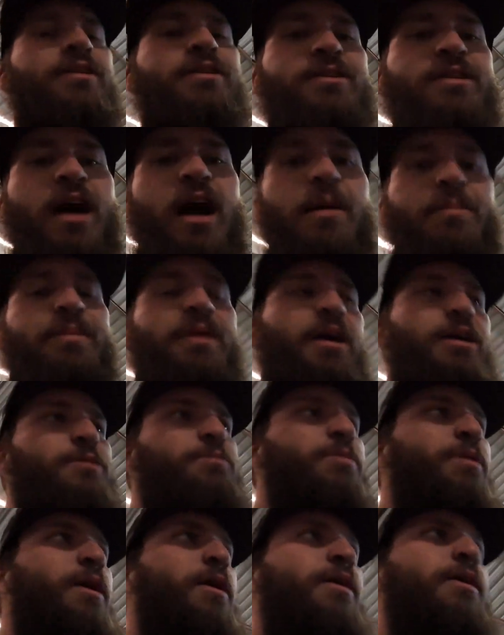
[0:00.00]

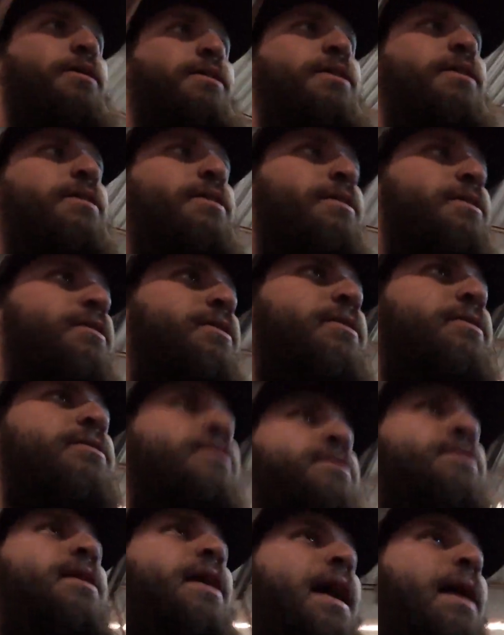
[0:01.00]
top-notch product.
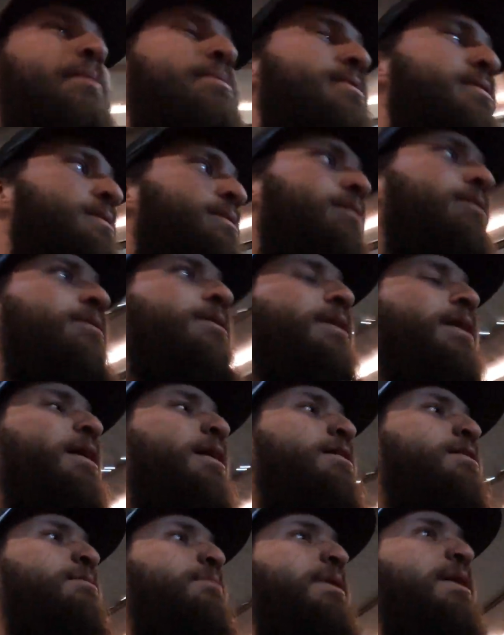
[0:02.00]
Dude's absolutely
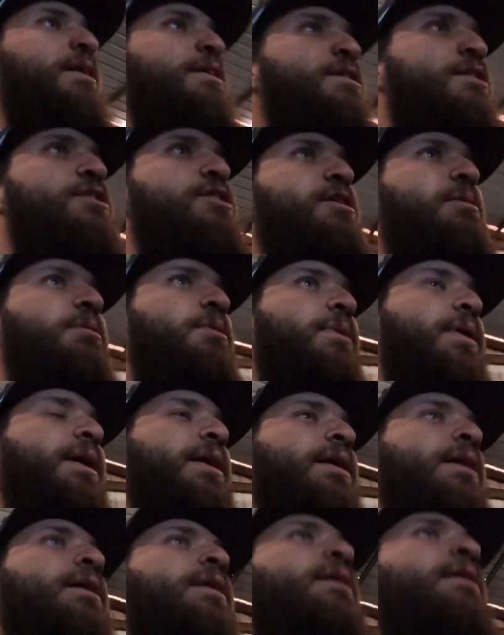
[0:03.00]
awesome. He gets it shipped
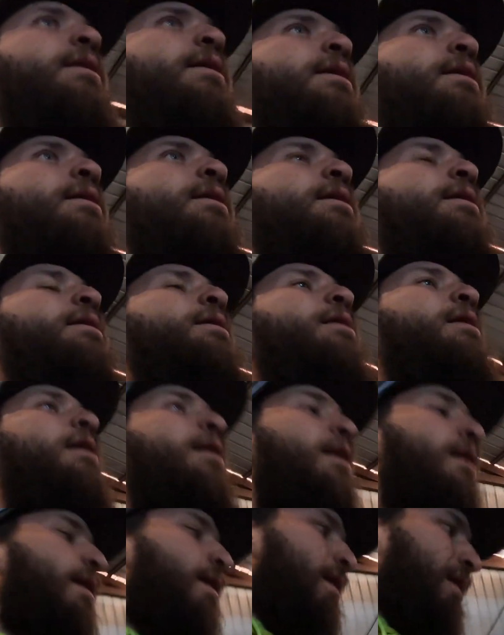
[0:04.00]
quick.
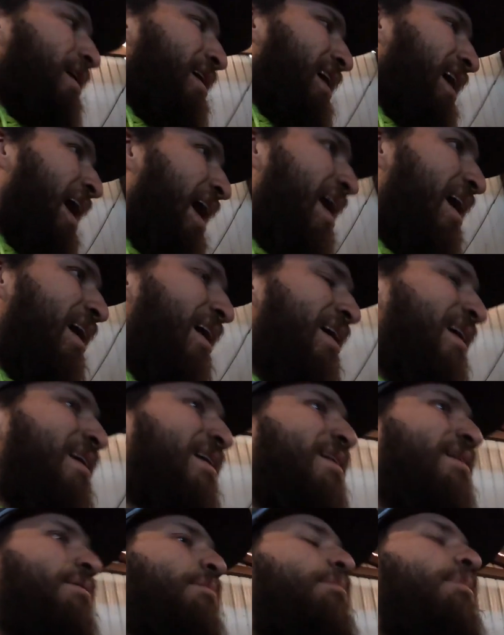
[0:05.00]

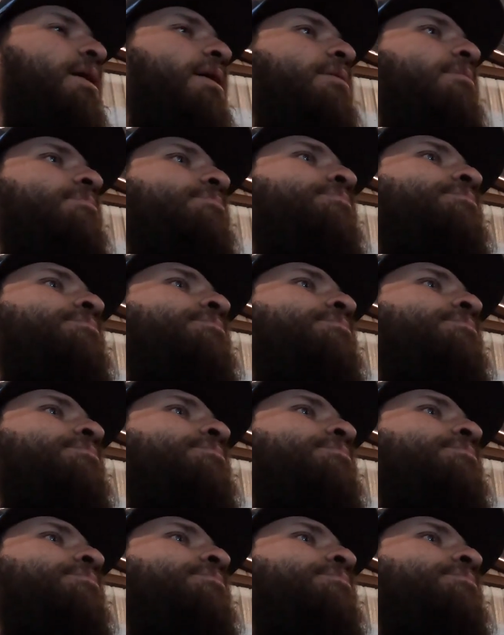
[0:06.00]
But